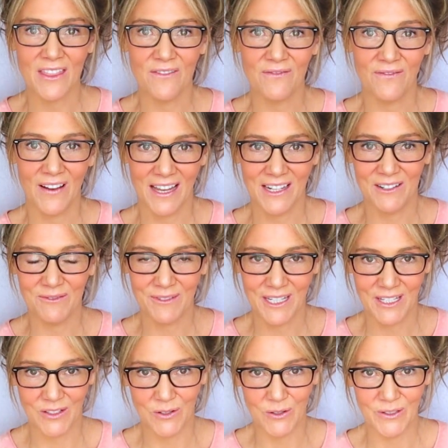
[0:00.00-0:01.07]
the final
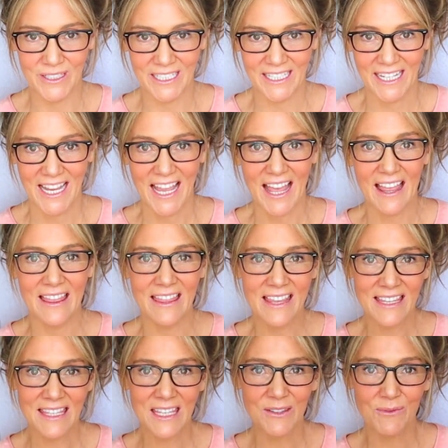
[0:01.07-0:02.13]
result,
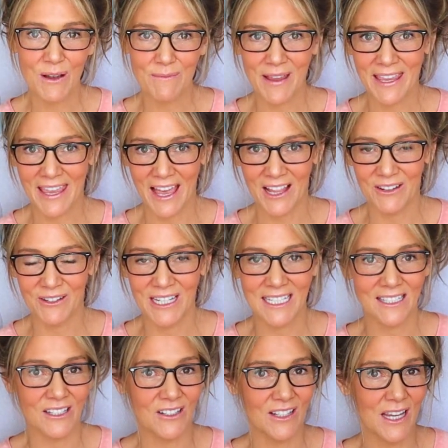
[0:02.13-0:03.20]
this is what my
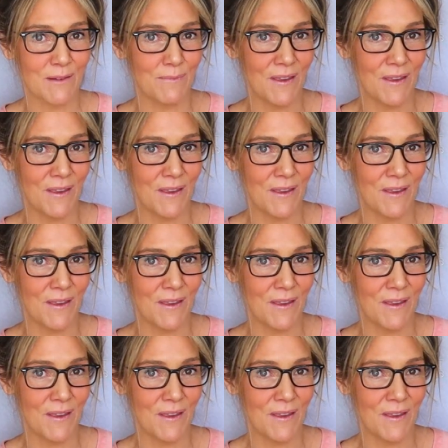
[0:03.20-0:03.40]
galleries looked like